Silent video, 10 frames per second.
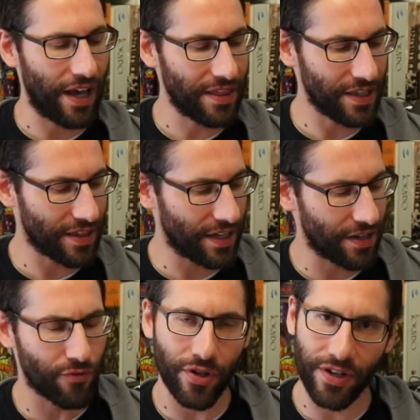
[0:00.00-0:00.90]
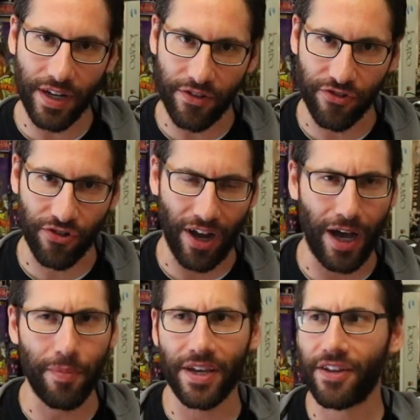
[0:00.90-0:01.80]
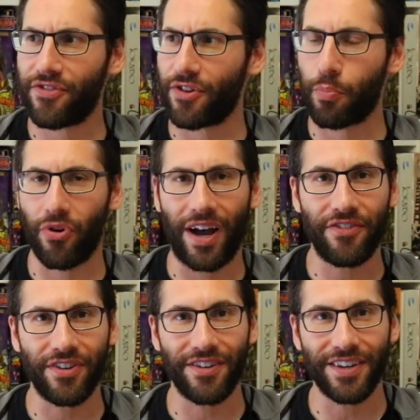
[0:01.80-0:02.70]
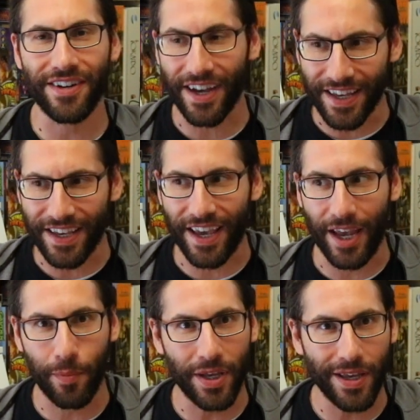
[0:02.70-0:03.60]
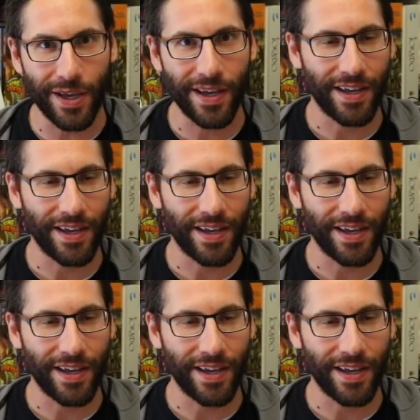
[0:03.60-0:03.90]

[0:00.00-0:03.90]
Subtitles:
I think they did a really nice job. It's surprisingly, like, gamey.